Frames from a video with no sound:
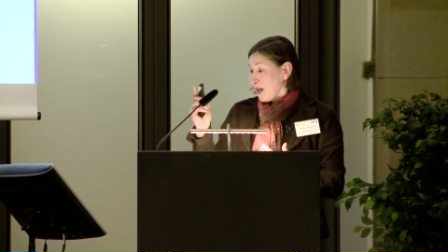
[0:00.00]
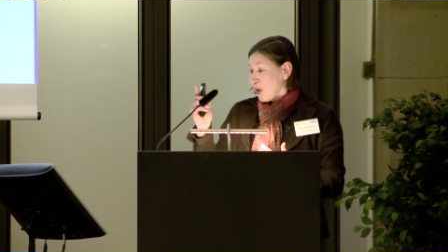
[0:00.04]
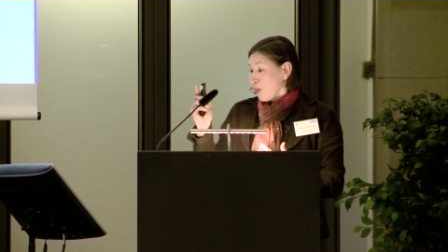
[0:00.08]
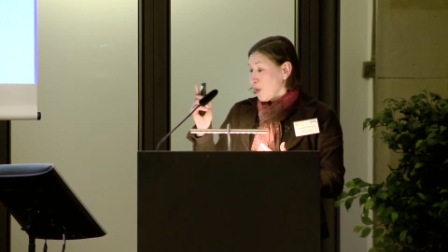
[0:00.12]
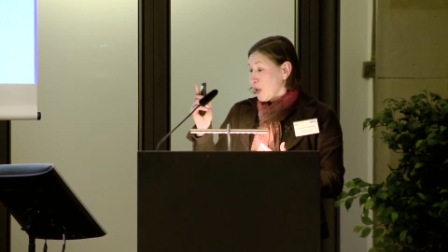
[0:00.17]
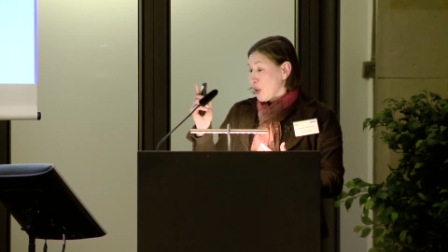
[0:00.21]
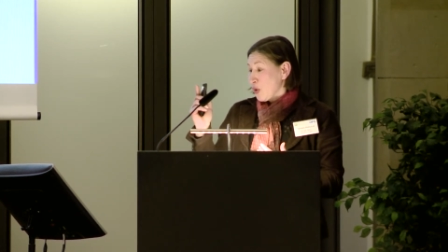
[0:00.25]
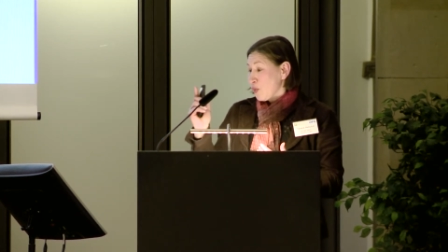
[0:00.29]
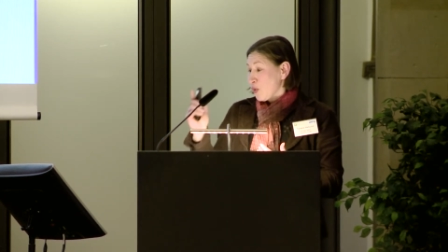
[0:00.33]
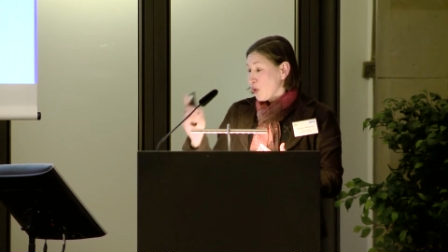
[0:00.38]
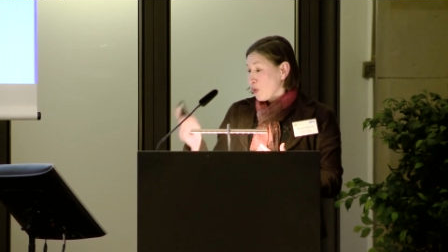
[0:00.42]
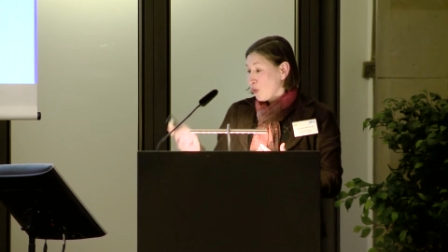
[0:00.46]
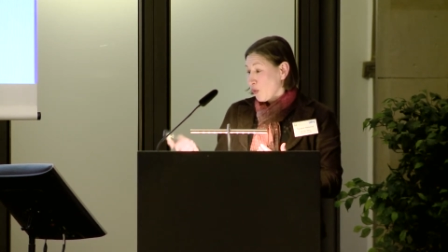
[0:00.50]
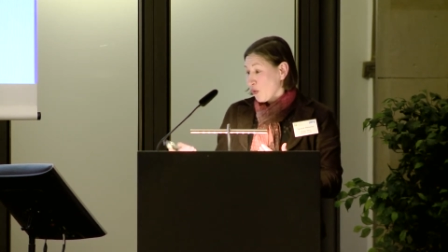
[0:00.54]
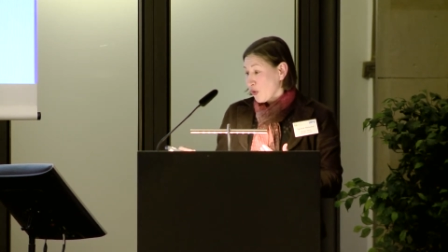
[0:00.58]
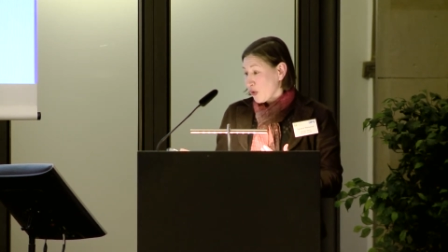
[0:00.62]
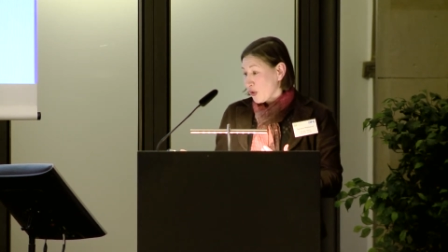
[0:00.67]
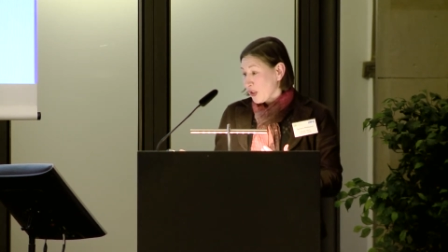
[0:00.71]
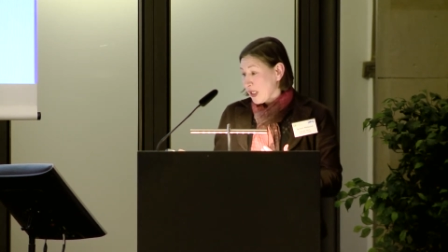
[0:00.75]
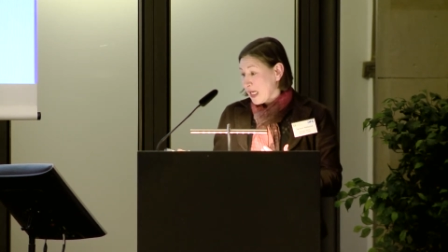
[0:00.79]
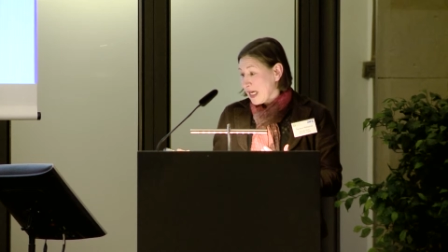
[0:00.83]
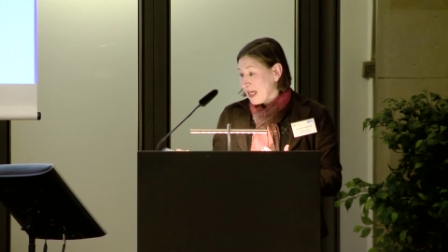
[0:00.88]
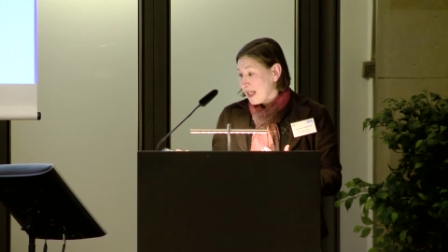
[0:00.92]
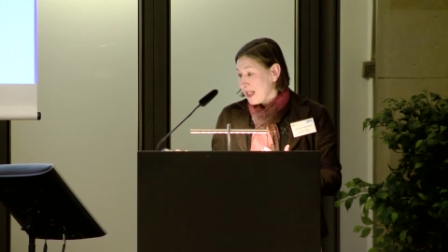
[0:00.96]
we do a
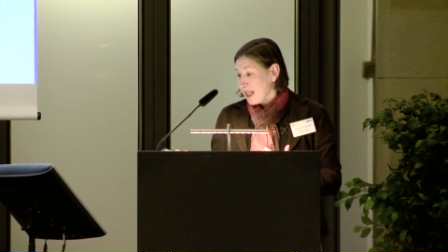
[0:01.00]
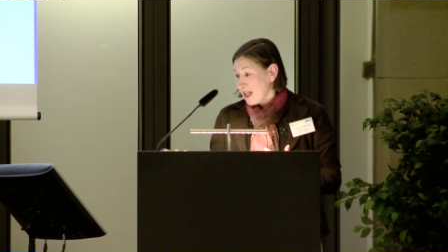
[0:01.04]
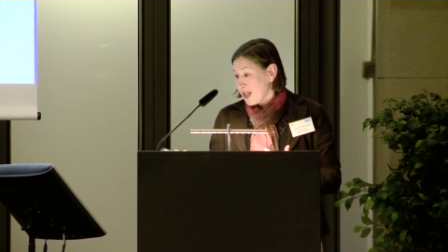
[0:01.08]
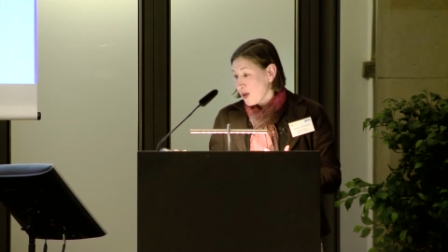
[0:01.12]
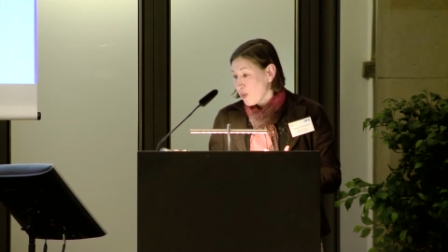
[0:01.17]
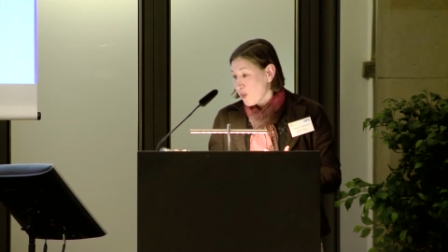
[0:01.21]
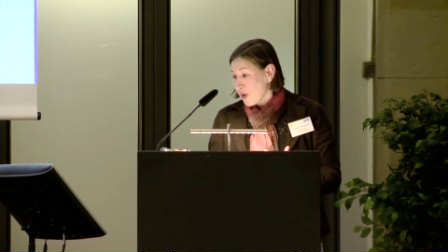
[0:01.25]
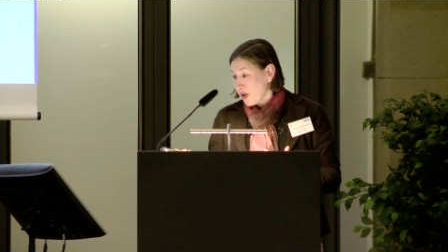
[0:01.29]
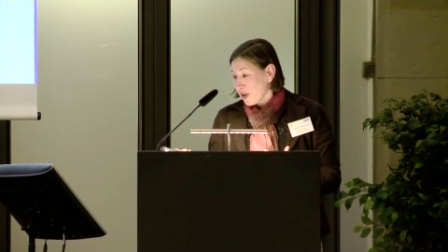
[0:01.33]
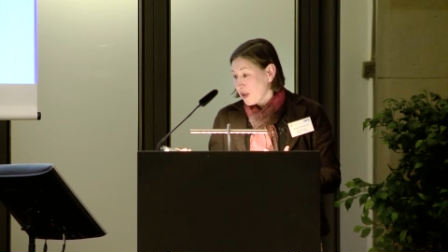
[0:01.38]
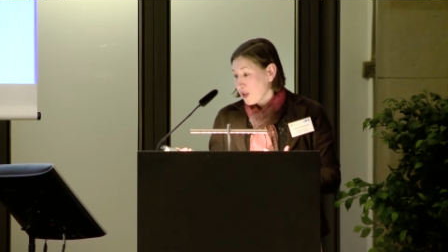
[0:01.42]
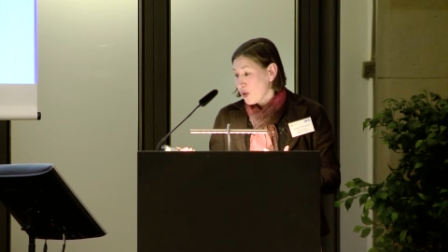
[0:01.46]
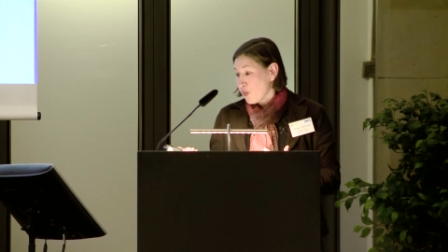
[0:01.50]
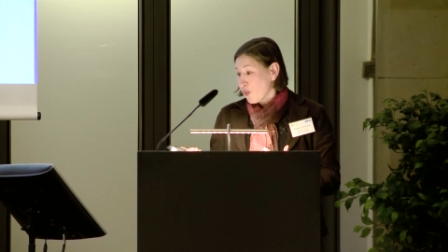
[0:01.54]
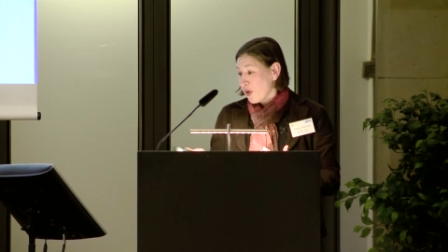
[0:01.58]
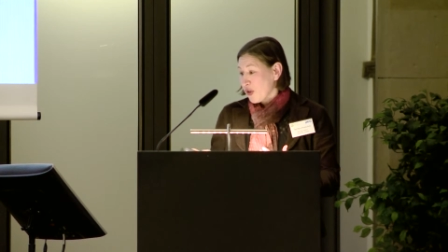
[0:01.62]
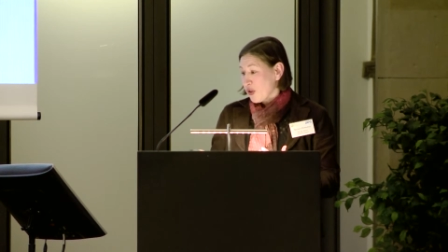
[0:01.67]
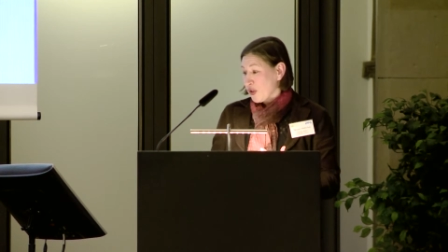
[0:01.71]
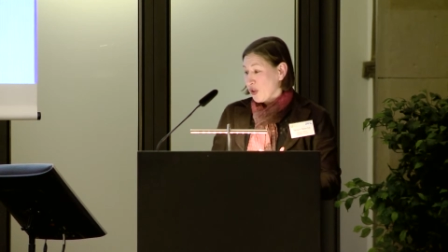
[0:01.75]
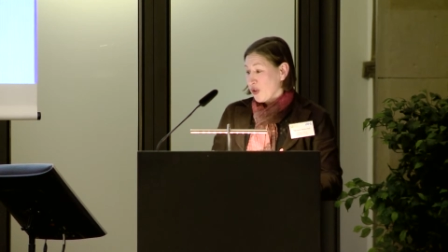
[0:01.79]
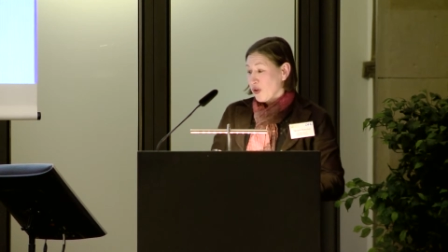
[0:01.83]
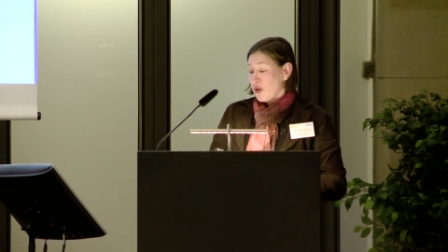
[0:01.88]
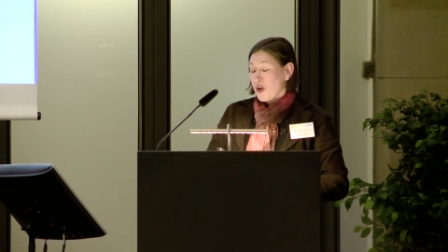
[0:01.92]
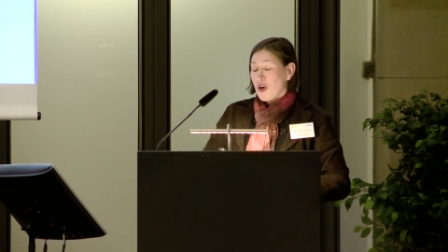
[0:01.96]
cross-linking with the
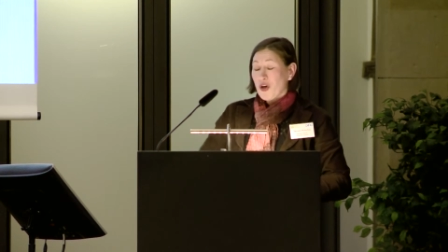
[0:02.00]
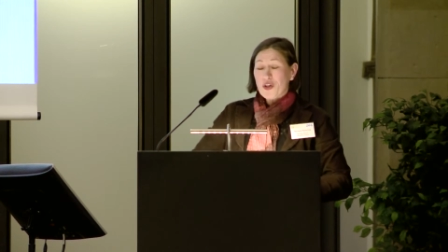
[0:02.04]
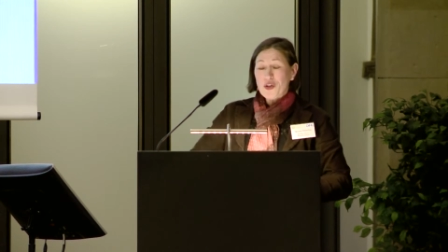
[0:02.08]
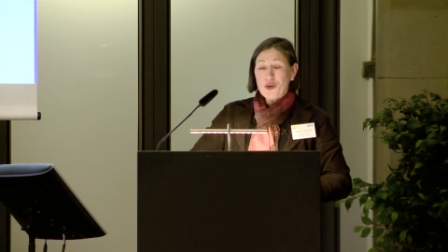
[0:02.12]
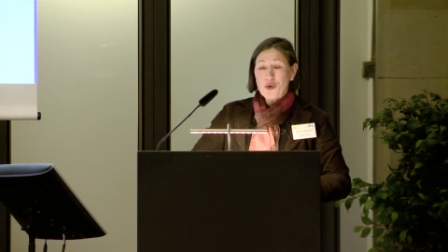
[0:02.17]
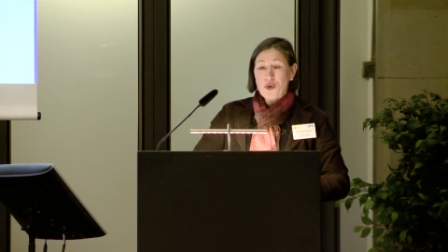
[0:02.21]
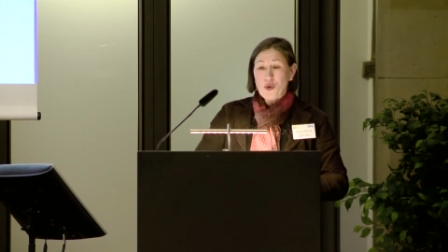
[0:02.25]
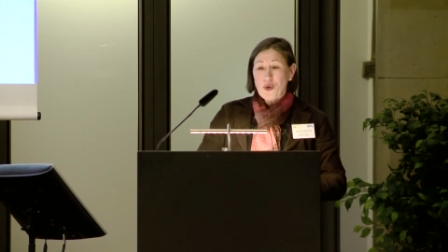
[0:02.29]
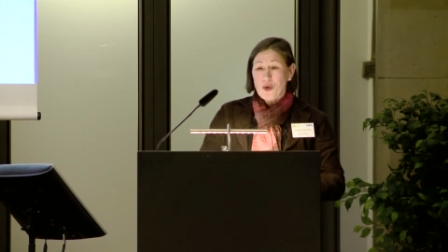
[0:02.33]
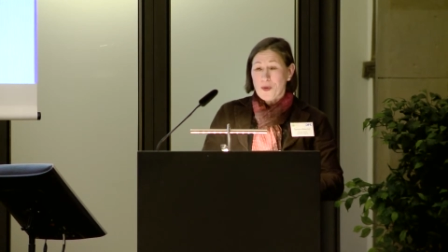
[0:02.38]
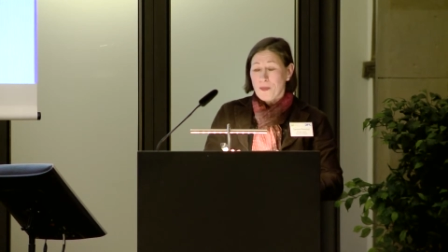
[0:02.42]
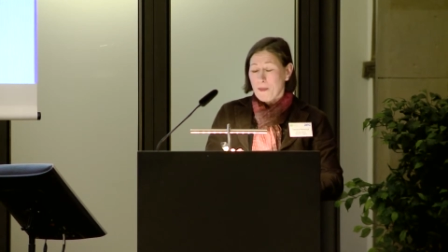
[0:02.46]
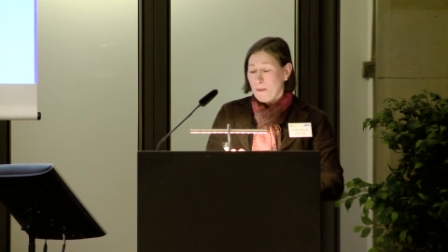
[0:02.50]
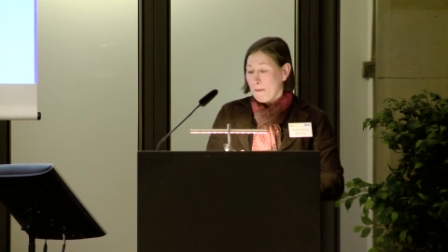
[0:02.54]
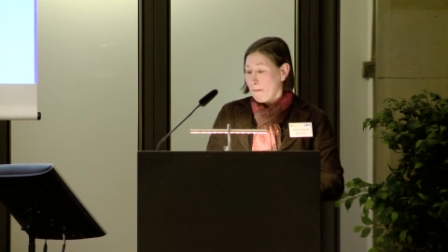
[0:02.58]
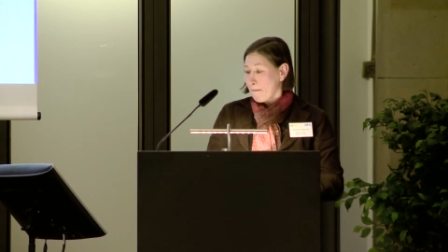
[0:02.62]
original article,